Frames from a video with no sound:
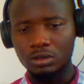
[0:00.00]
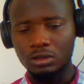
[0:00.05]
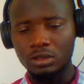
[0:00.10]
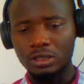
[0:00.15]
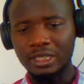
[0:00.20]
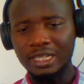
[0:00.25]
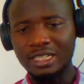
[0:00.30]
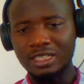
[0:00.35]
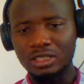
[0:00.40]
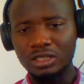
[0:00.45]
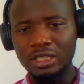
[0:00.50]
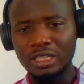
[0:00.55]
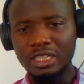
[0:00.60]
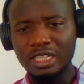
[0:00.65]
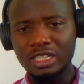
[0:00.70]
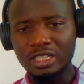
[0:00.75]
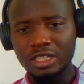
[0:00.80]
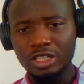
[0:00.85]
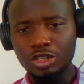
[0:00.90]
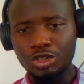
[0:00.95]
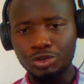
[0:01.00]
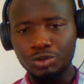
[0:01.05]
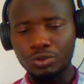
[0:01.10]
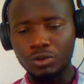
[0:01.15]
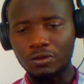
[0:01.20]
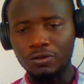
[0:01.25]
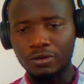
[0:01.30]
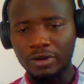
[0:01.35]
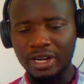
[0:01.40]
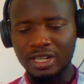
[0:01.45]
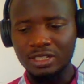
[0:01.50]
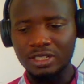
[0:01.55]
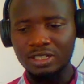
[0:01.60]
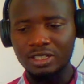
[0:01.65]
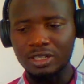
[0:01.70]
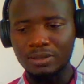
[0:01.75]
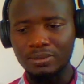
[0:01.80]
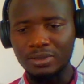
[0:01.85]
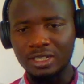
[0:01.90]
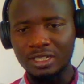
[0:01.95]
This, this issue of
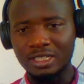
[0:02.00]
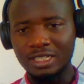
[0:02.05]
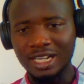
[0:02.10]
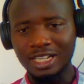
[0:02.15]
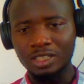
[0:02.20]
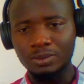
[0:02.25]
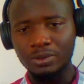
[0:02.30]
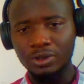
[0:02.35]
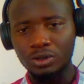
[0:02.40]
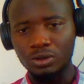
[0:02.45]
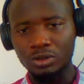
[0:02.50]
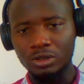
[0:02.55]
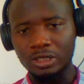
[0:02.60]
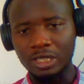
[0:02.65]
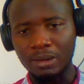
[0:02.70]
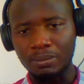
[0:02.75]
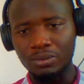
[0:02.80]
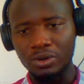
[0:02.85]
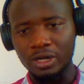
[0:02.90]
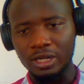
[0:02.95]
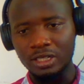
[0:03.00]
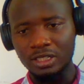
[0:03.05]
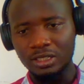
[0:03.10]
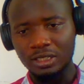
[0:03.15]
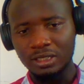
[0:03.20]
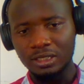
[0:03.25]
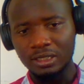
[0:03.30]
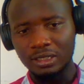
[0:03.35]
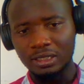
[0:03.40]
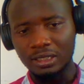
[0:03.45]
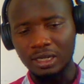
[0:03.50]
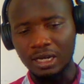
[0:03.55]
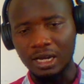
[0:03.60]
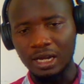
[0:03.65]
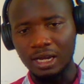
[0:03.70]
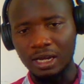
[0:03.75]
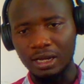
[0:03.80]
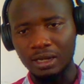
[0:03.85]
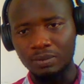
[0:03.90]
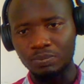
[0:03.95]
racism is just because somebody
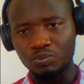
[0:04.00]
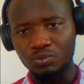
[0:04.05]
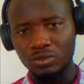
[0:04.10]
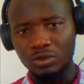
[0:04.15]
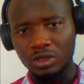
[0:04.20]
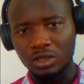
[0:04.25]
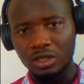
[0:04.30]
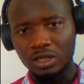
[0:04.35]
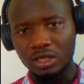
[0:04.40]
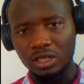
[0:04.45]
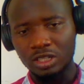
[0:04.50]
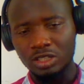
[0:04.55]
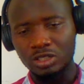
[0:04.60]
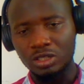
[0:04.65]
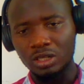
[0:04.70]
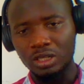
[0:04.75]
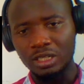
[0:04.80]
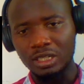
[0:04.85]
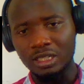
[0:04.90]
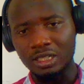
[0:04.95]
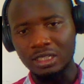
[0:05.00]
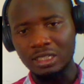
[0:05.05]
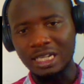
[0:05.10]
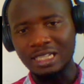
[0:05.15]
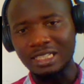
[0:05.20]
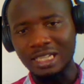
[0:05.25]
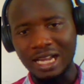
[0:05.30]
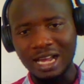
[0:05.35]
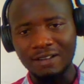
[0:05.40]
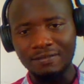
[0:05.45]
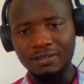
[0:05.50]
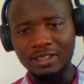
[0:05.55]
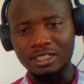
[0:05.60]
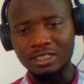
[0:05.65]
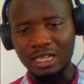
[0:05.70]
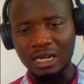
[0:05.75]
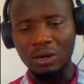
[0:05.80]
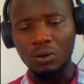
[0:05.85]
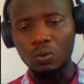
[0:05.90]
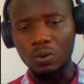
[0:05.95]
uh, doesn't have the
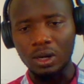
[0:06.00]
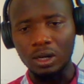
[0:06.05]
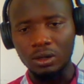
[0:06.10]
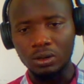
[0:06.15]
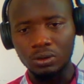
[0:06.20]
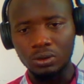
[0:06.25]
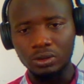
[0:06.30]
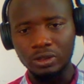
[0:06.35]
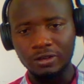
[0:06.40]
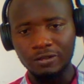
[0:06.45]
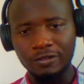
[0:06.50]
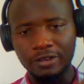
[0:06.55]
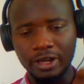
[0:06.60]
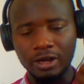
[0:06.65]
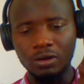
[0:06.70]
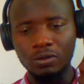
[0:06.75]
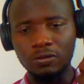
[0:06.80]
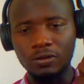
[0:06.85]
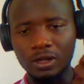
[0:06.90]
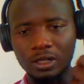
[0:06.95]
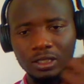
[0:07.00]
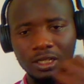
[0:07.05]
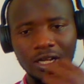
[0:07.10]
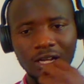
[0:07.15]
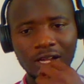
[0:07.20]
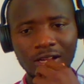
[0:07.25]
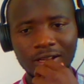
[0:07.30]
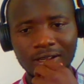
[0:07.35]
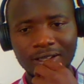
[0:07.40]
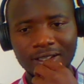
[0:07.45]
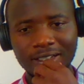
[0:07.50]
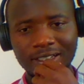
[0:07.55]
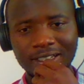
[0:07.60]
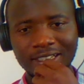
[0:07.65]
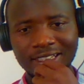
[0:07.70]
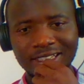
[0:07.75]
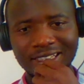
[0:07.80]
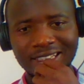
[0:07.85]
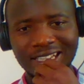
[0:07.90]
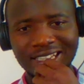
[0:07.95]
taqwa or the fear of Allah
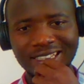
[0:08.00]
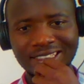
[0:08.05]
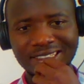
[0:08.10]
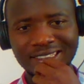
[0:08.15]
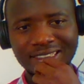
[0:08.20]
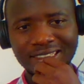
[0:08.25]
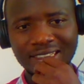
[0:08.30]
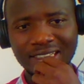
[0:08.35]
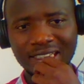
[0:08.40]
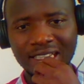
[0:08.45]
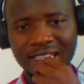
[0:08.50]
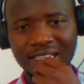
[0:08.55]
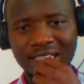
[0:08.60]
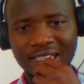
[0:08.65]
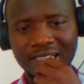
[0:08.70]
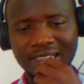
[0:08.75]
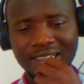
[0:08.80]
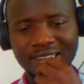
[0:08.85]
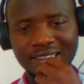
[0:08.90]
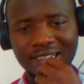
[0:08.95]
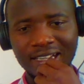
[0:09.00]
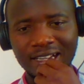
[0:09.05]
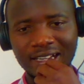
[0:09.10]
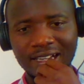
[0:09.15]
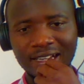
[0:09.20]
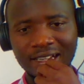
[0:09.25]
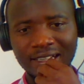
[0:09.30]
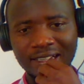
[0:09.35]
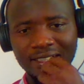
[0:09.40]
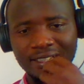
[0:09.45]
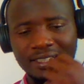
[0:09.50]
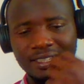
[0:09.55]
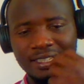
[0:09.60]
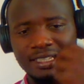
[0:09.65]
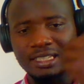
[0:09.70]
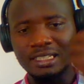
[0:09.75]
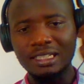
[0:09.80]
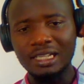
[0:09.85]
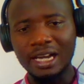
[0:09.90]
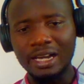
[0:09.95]
that he thinks uh,
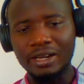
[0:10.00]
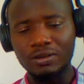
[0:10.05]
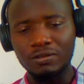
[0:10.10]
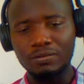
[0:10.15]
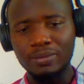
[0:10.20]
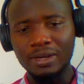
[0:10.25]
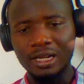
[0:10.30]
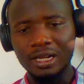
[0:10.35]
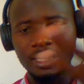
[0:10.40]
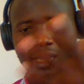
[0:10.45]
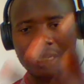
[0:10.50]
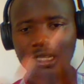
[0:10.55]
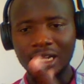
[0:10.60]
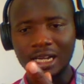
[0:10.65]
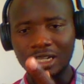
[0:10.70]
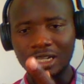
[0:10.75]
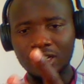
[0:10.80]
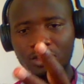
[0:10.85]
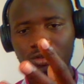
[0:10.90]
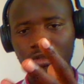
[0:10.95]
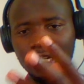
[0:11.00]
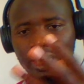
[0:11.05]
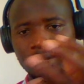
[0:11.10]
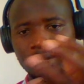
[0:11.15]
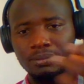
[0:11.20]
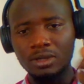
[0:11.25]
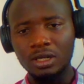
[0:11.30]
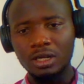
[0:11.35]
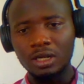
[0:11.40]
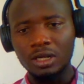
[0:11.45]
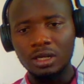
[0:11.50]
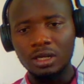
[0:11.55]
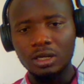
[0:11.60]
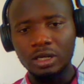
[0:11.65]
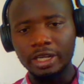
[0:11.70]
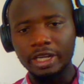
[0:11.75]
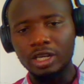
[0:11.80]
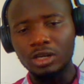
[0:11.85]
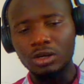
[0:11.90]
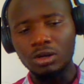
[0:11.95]
he's kind of better than the other tribe,
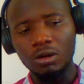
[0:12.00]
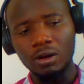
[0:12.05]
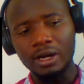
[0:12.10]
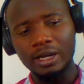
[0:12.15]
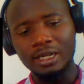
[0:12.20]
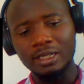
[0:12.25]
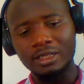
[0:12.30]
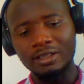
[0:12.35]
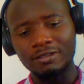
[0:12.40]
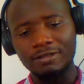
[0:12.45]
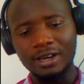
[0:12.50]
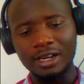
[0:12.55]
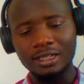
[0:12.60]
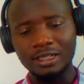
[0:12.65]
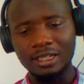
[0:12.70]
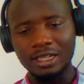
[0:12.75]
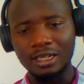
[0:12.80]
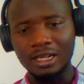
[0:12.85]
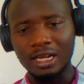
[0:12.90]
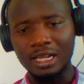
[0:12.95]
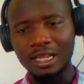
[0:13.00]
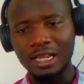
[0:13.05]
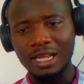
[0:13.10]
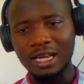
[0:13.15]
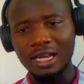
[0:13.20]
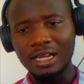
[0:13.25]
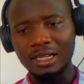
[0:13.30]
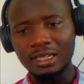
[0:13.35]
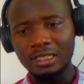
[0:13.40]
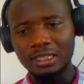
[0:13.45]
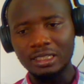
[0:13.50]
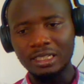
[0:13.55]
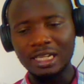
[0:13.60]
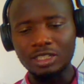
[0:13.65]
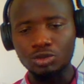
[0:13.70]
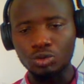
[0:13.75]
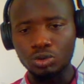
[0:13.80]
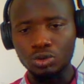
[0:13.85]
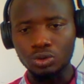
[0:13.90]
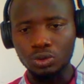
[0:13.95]
ignoring the fact that Allah, that's
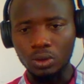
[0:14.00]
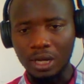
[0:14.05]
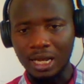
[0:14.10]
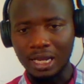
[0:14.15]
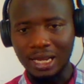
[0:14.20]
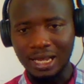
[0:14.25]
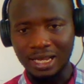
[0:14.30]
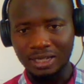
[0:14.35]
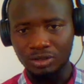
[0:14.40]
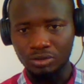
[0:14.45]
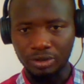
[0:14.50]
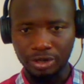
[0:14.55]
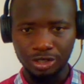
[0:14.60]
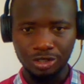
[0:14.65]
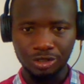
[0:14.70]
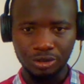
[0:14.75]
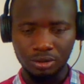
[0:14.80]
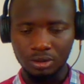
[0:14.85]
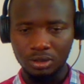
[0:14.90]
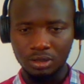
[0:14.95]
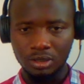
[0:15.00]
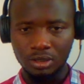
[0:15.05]
also Allah's creation.